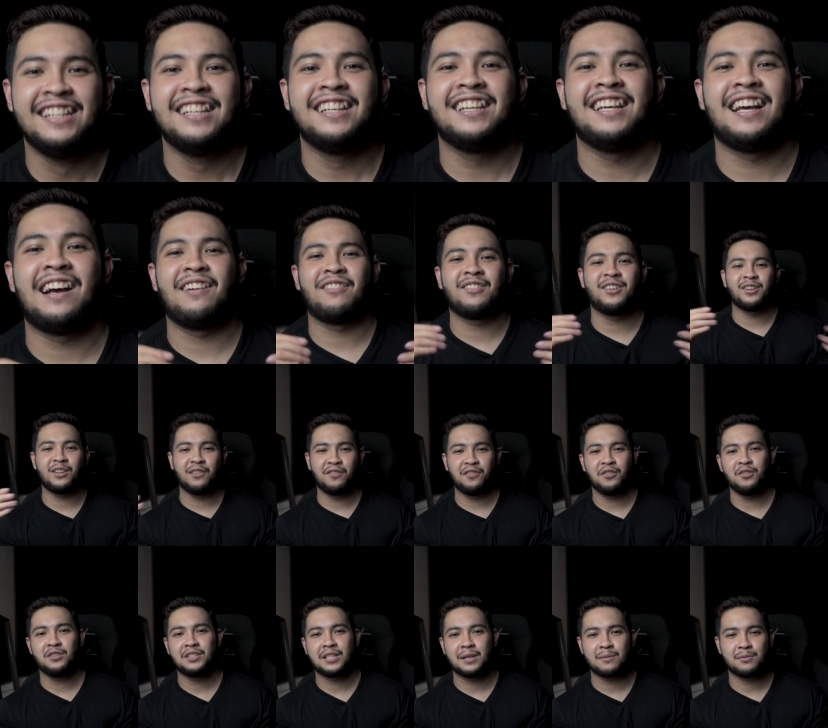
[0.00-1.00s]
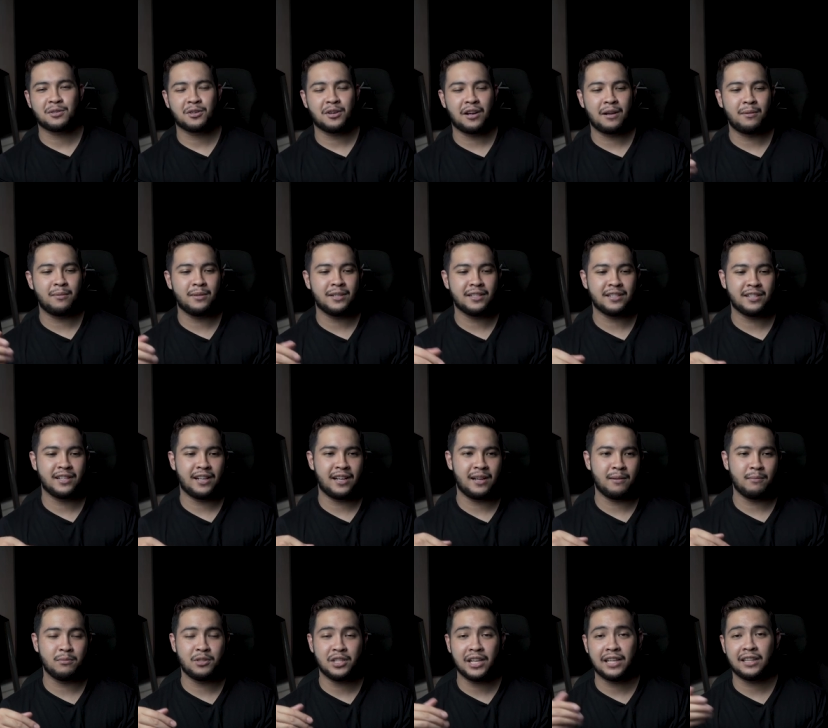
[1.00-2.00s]
Yeah, I've got a few subscribers
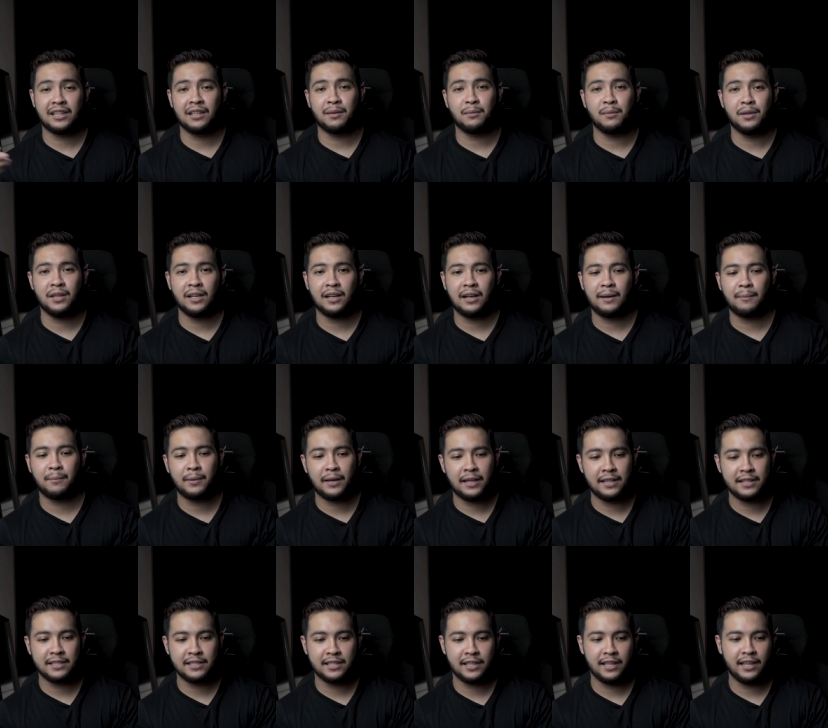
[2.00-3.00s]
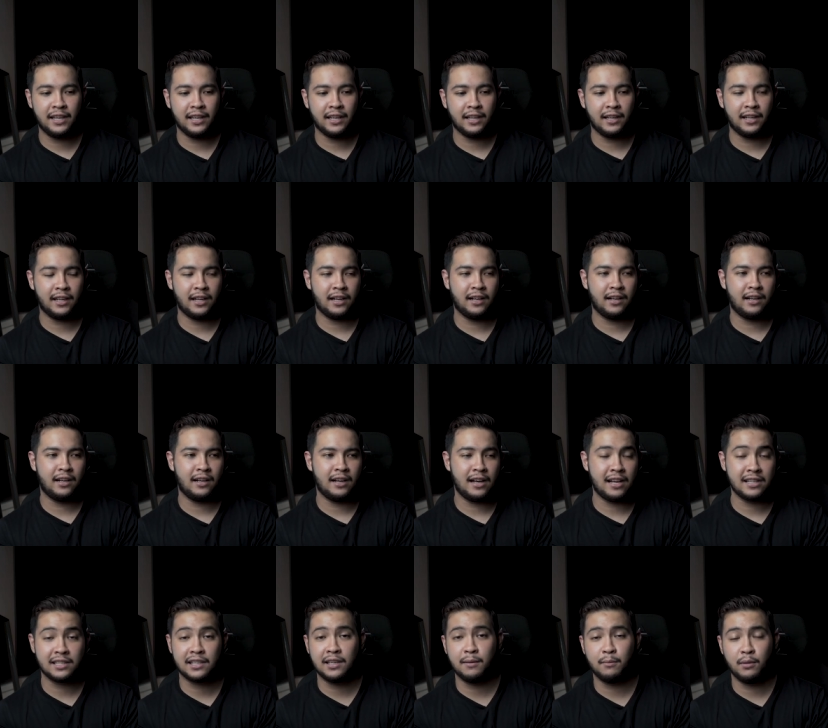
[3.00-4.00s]
chatting me up and saying,
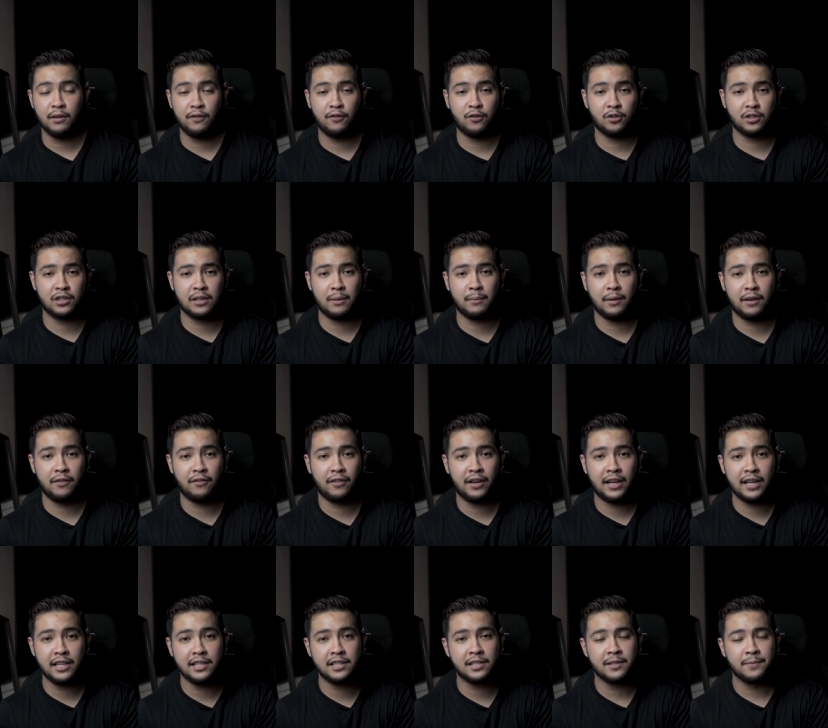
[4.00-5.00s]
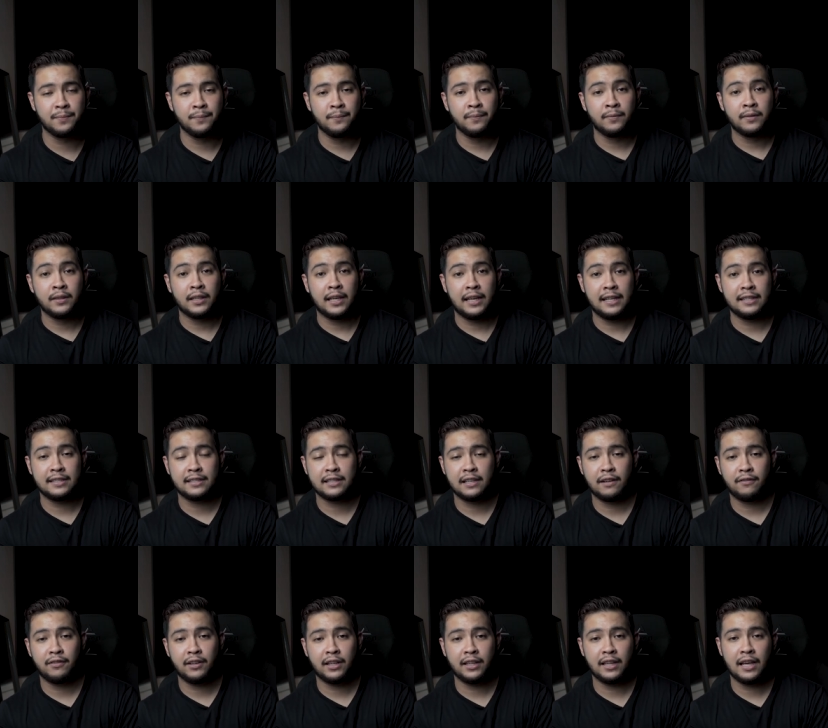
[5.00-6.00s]
asking me for some advice and
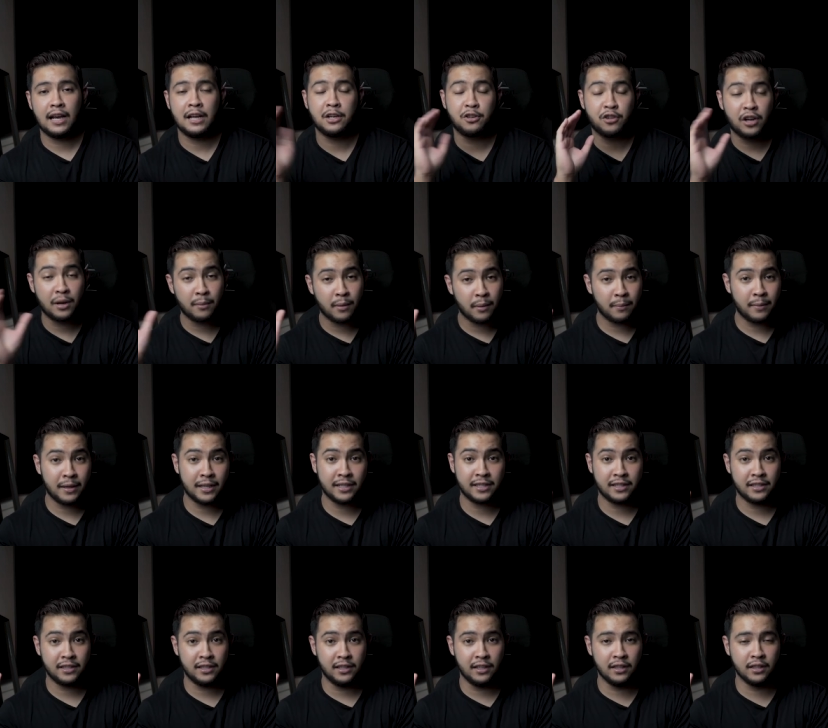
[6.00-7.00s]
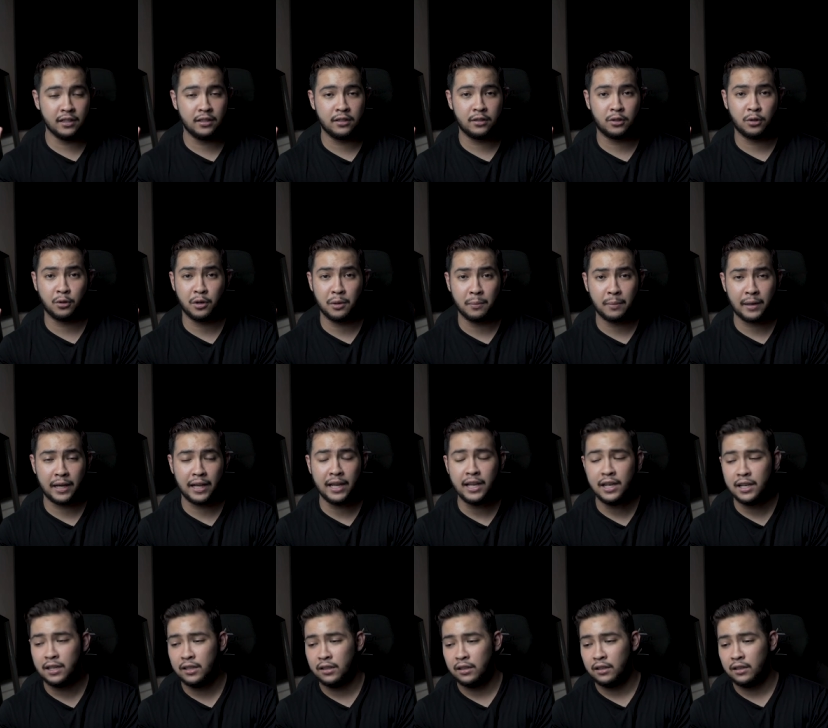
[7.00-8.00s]
stuff like that. I try my best to
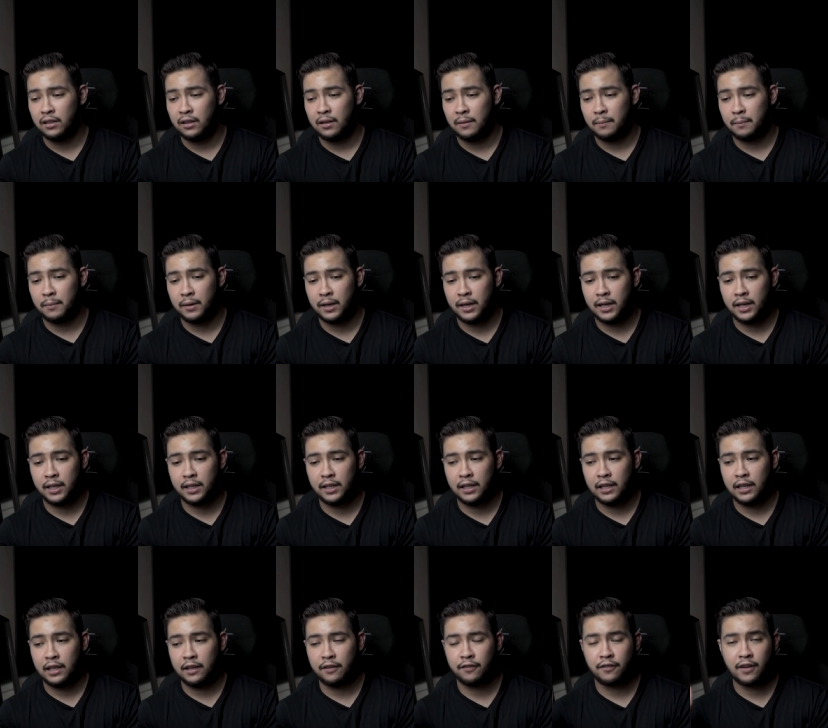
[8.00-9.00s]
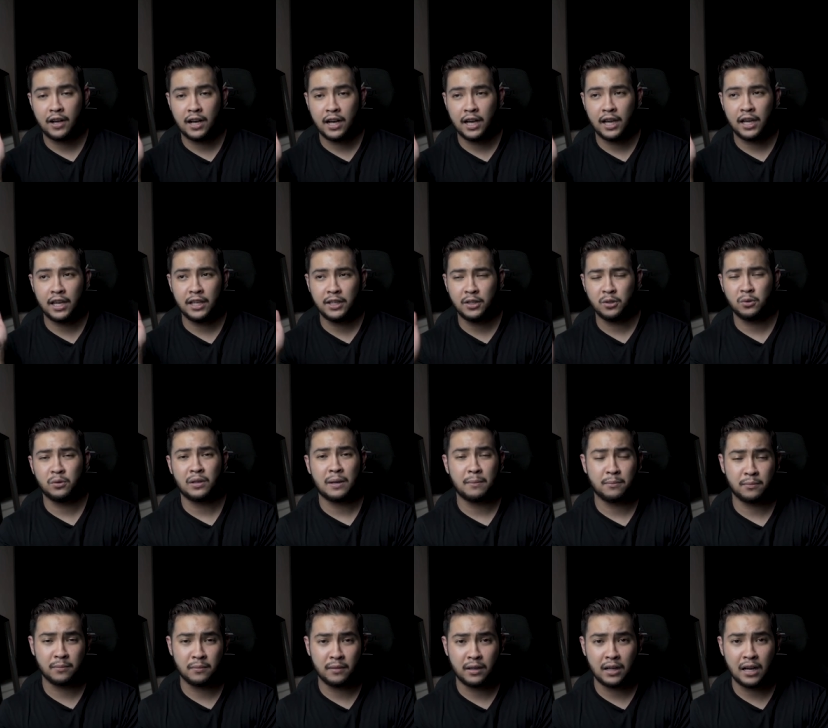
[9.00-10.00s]
reply. But if I
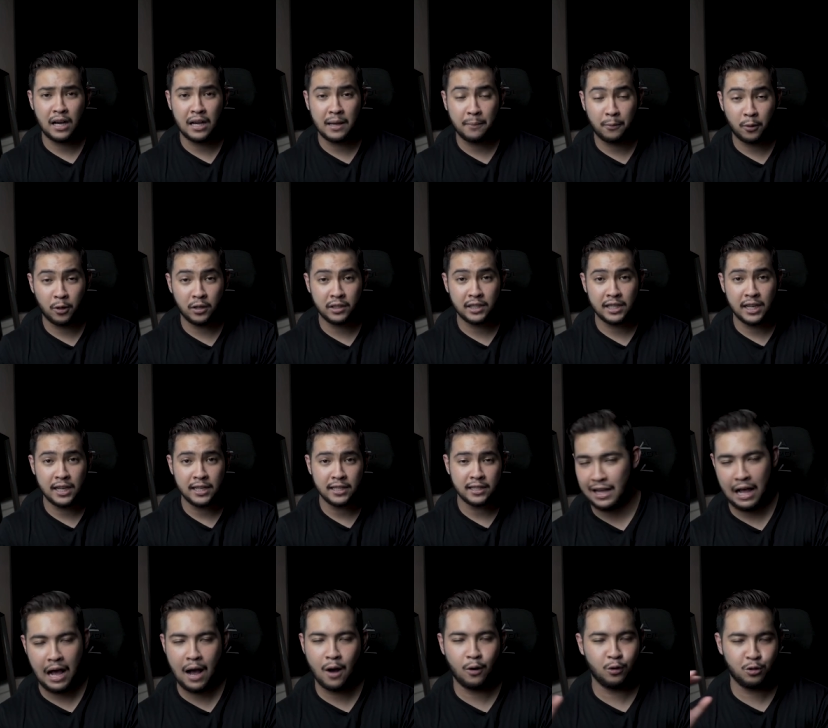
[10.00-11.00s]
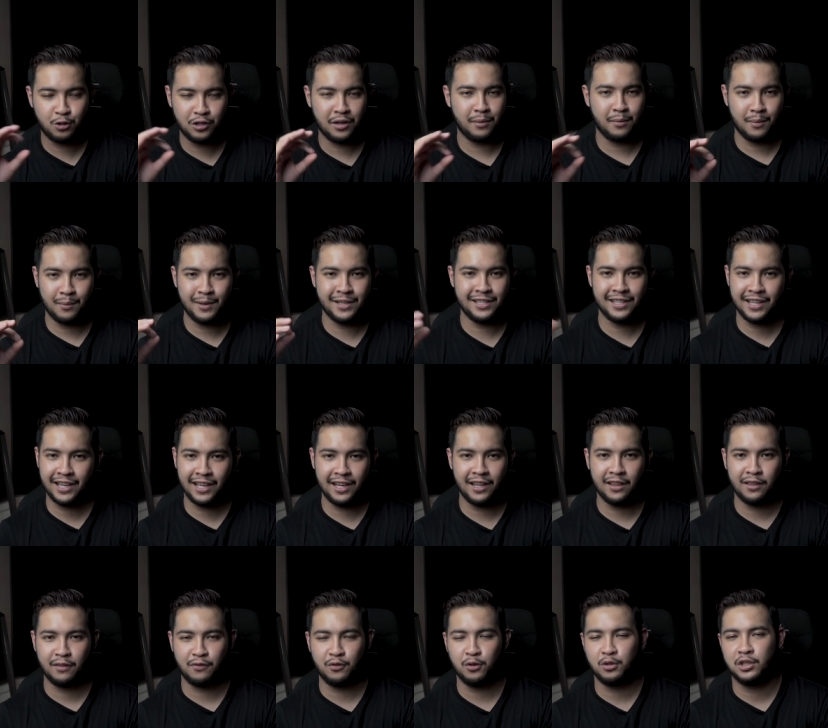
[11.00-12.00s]
don't, I apologize. I'll try my best again
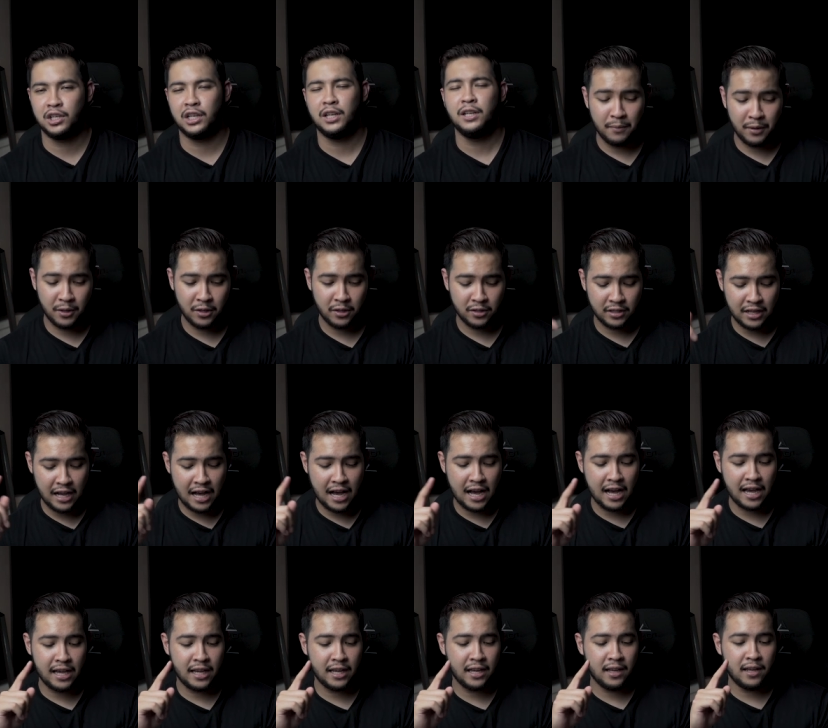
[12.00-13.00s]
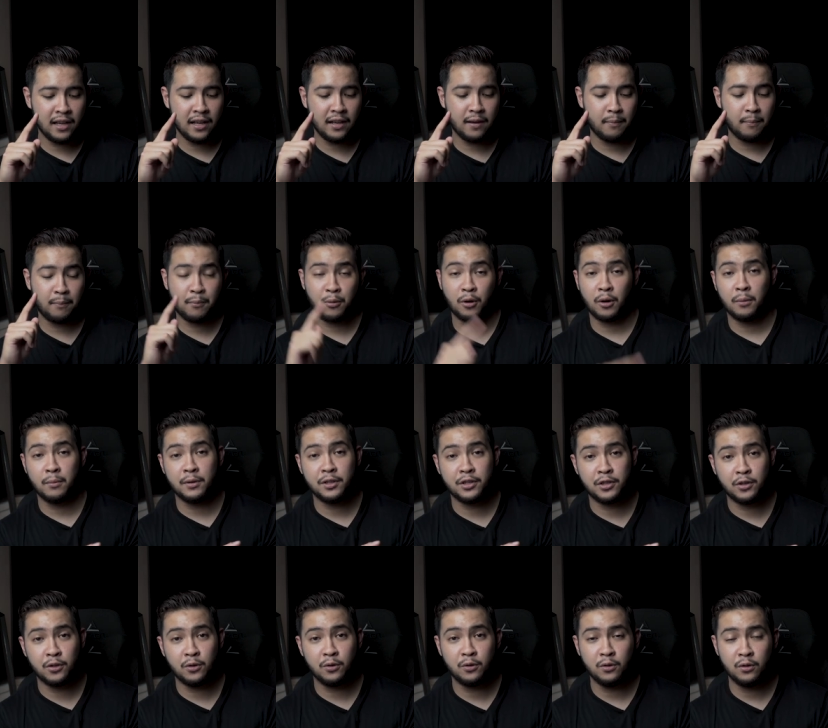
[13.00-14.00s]
in the future, because I
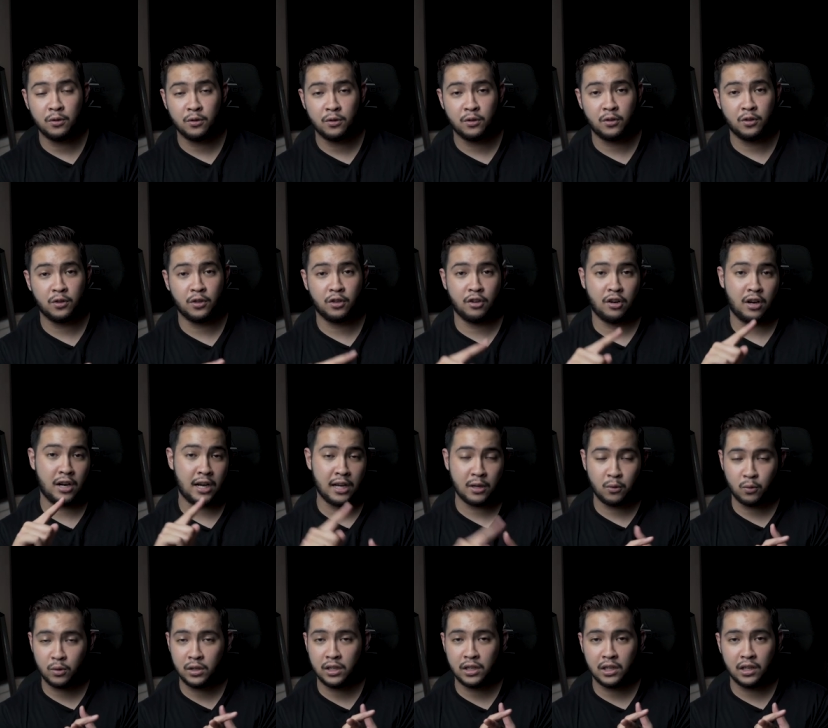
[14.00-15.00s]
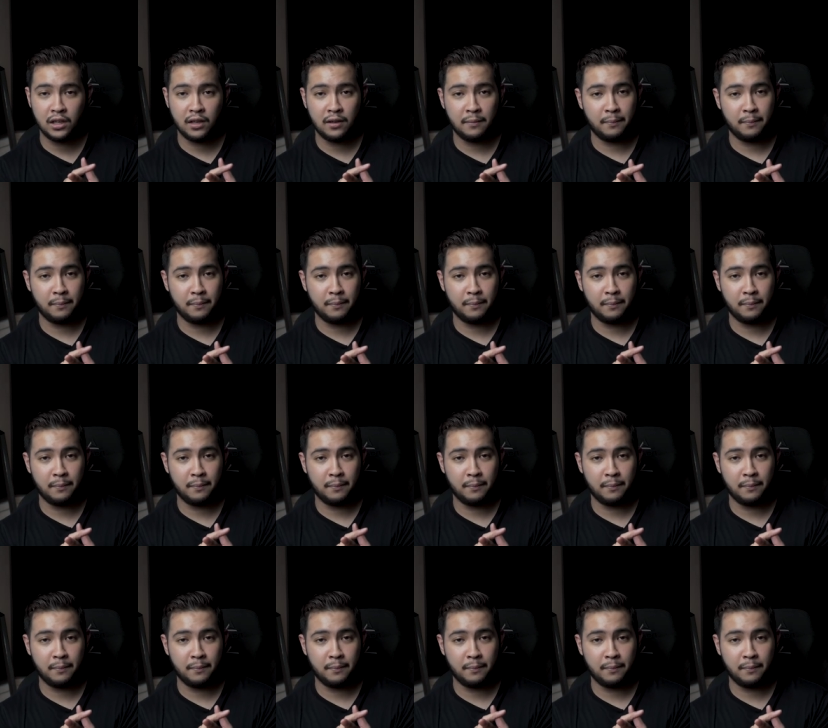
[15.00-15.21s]
promise you, your hard work